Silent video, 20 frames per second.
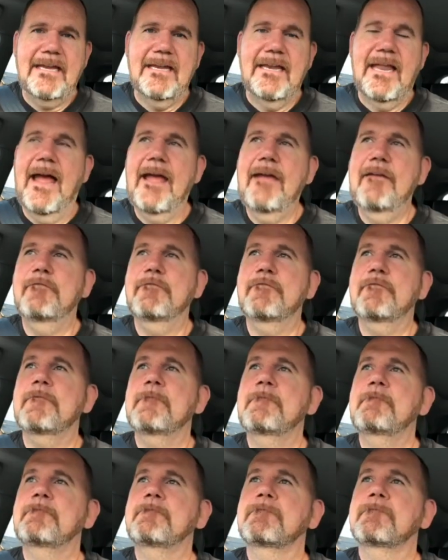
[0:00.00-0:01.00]
life.
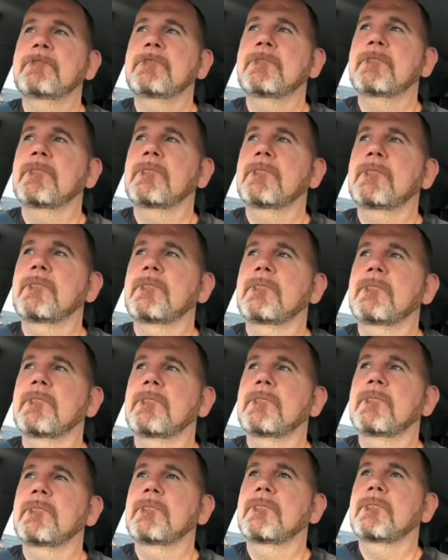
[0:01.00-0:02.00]

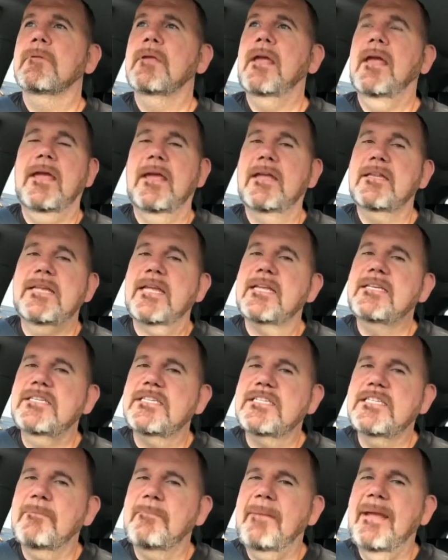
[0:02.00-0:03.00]
It, it's
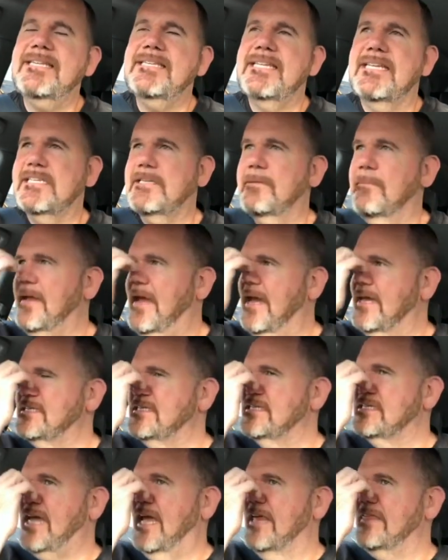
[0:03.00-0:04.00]
just amazing to me. I
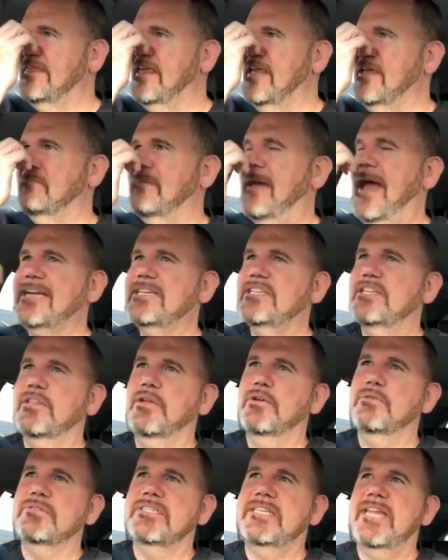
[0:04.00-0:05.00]
just I think back to
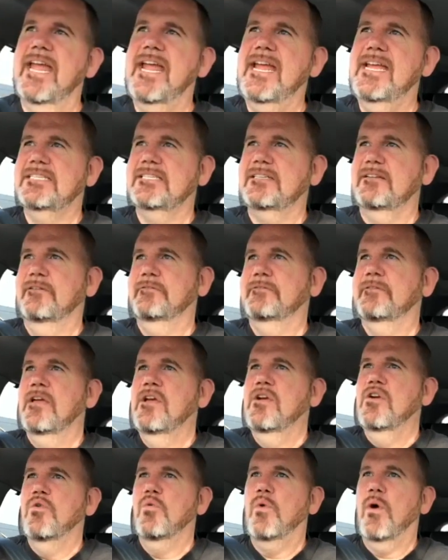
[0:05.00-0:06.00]
those days of
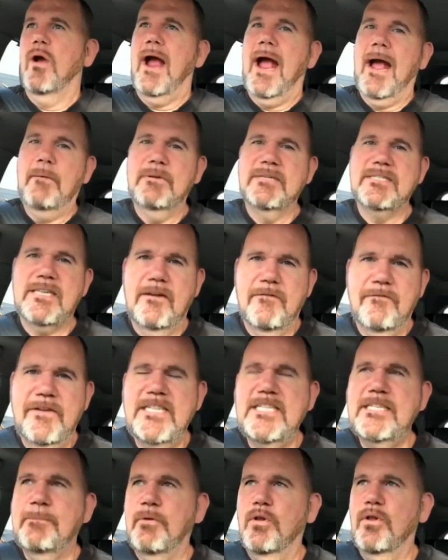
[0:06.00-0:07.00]
where I was
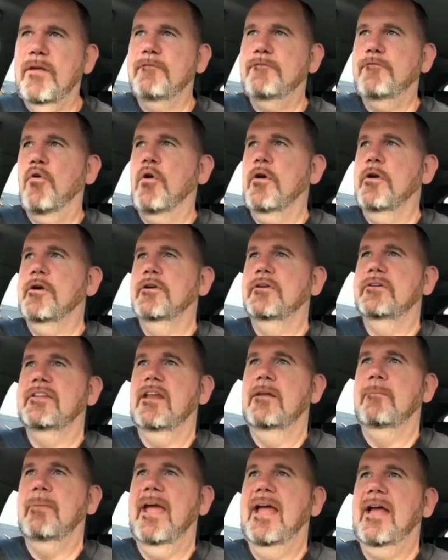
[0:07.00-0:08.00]
invisible at four hundred
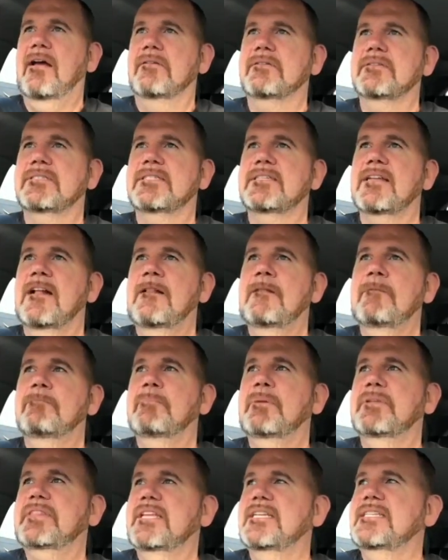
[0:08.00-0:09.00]
ten pounds,
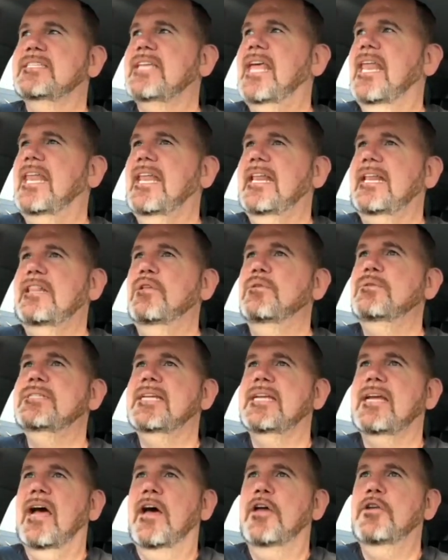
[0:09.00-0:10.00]
but then suddenly
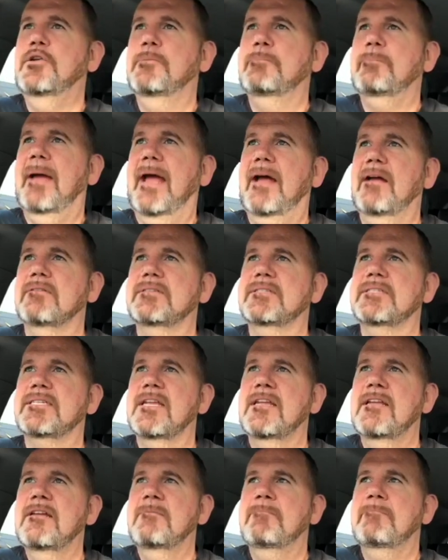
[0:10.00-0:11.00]
losing one hundred pounds
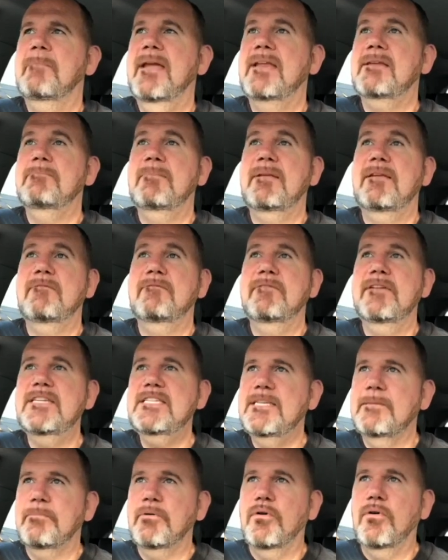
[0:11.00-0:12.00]
made me
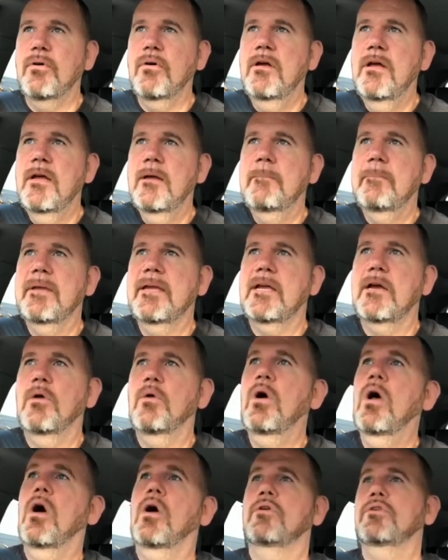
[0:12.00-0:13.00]
visible because,
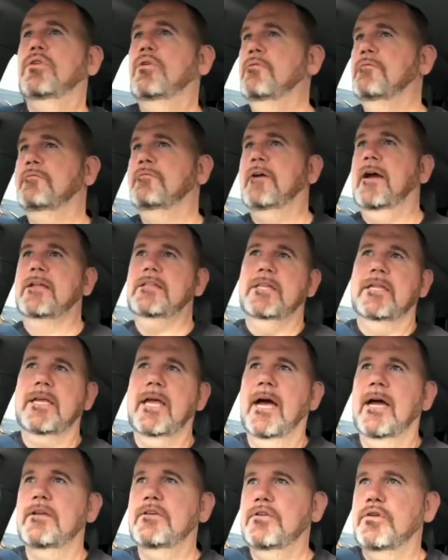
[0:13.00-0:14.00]
well, you've finally
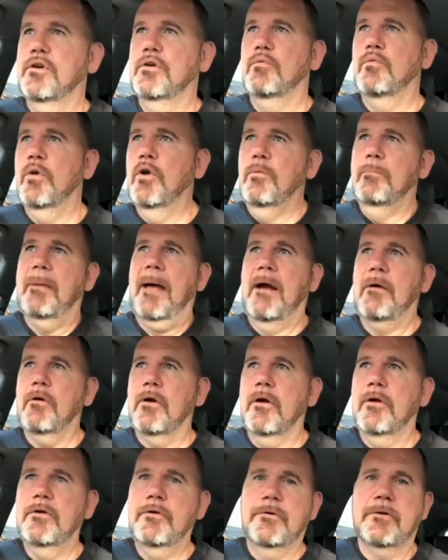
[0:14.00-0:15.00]
gotten your
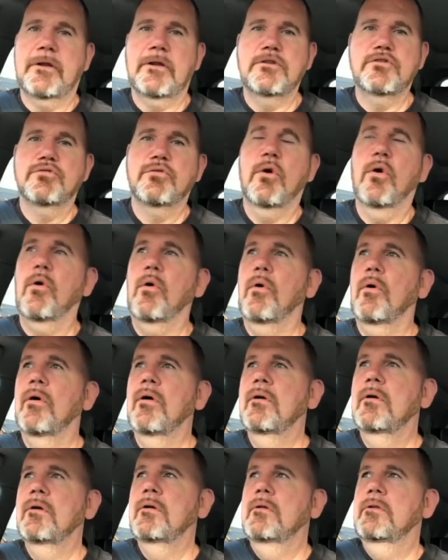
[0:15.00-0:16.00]
willpower under control.
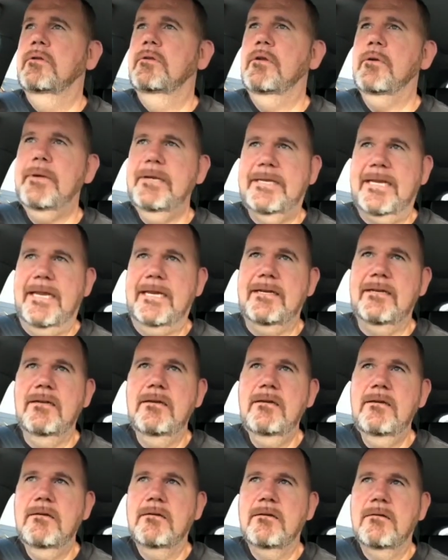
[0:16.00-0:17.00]
No, I
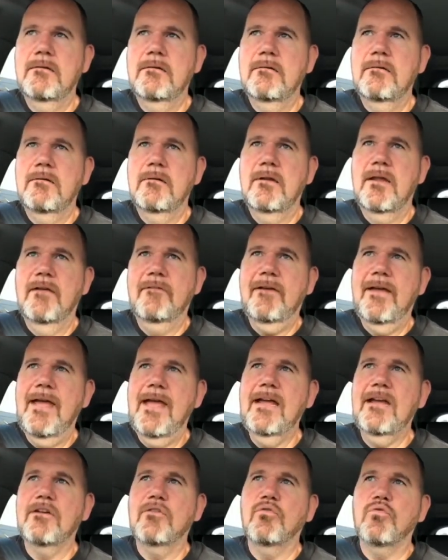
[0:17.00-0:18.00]
didn't. If I
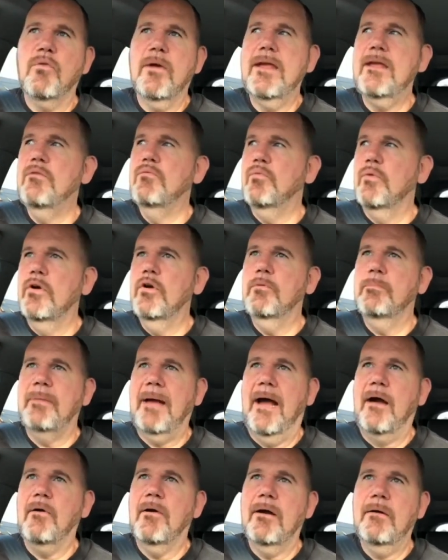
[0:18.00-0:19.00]
had great
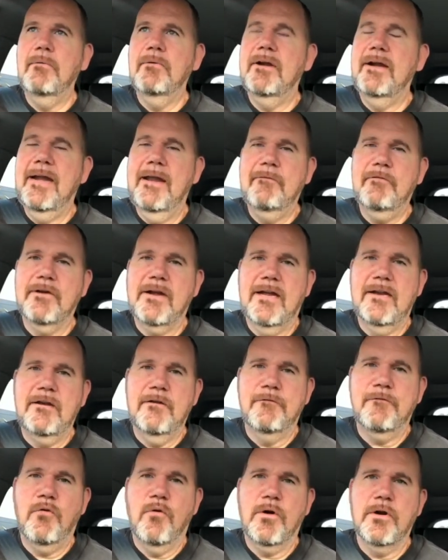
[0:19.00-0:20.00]
willpower, I would have never gotten to
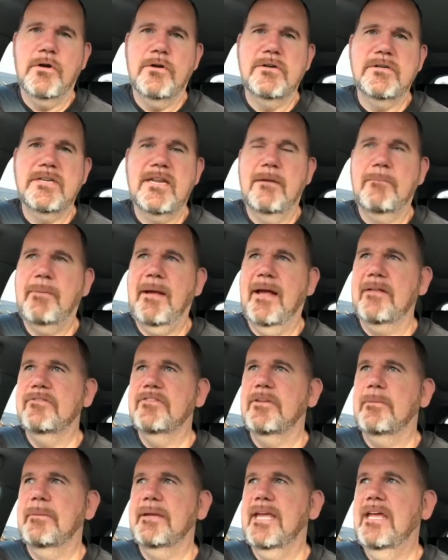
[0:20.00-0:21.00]
four hundred ten pounds
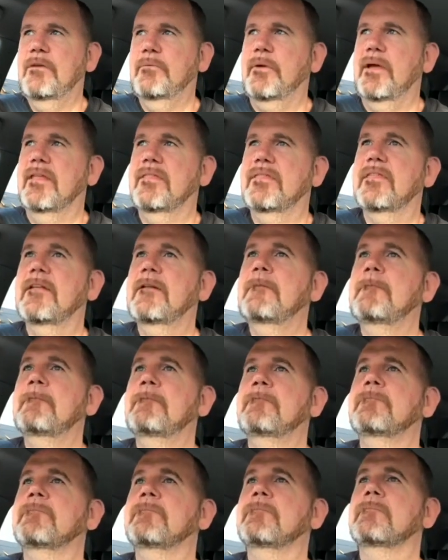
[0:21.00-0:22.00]
to begin with.
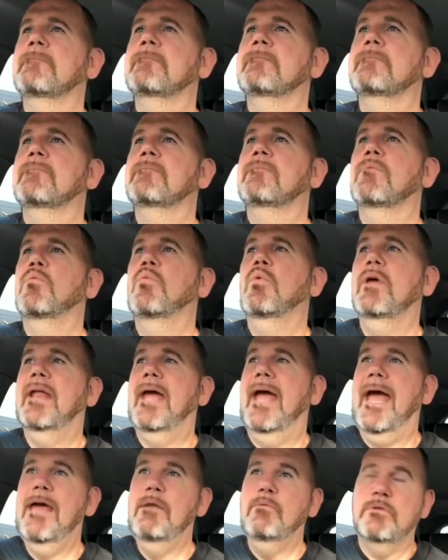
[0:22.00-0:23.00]
What I
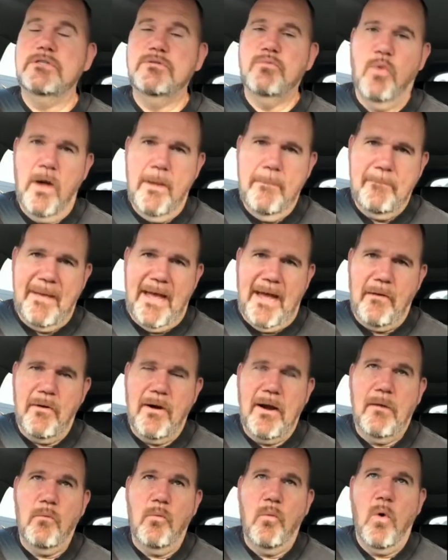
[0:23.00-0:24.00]
had was want
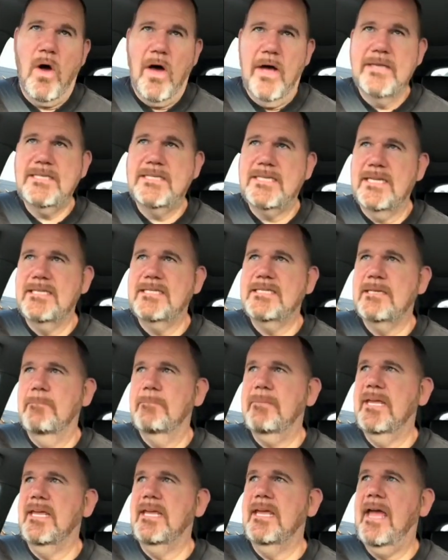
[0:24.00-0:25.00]
power. I wanted to
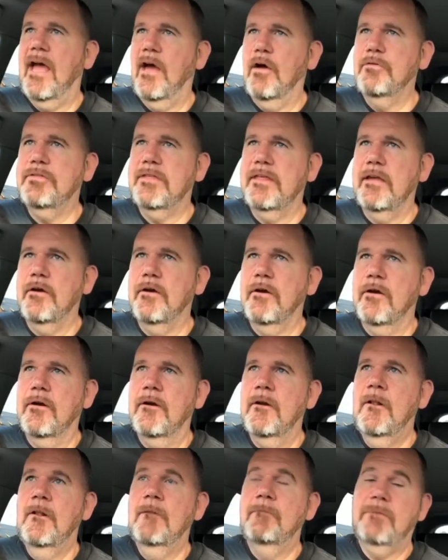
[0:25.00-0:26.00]
be healthier.
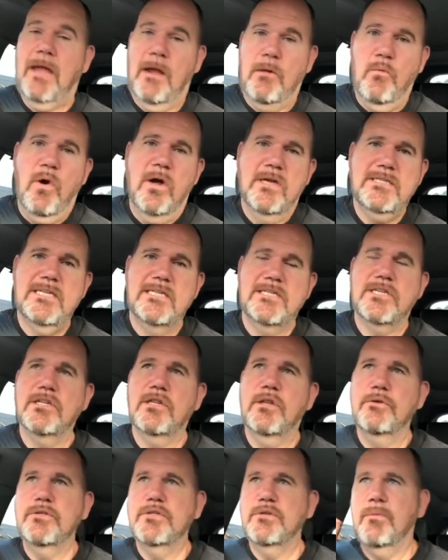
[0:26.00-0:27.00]
I wanted to
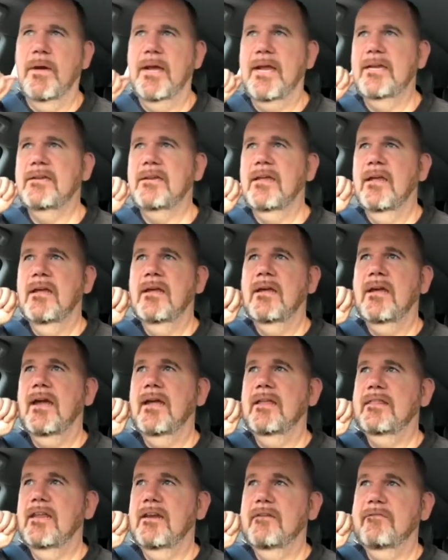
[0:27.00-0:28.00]
lose weight.
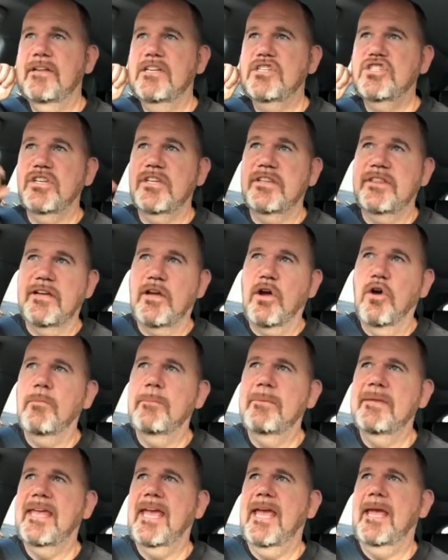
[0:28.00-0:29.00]
And then eventually the goal
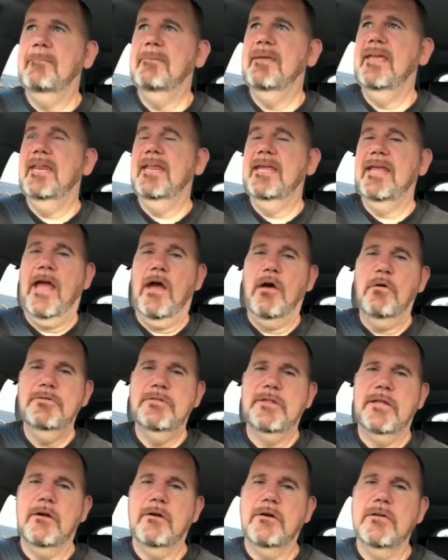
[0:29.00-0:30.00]
became getting
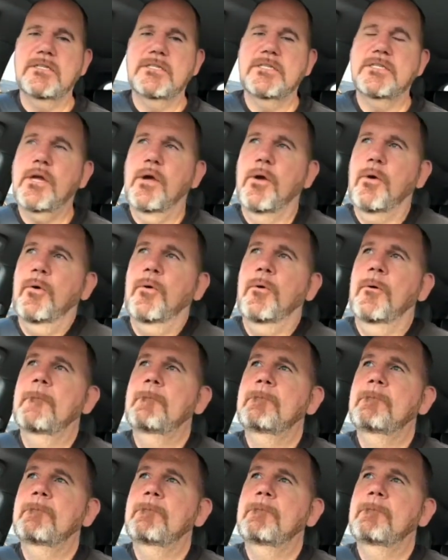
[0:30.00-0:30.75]
healthier. And so